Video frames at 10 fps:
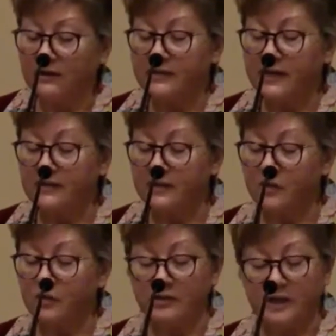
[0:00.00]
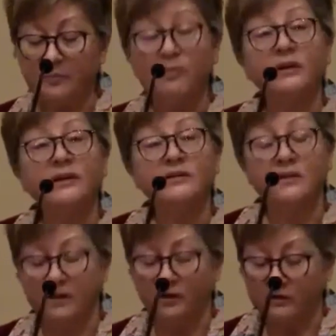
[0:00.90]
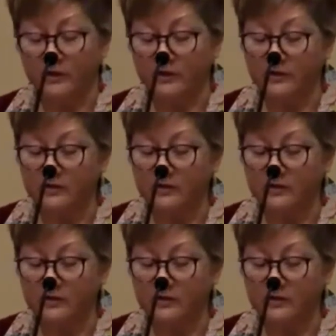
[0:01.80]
takes us to a deeper place in the universe.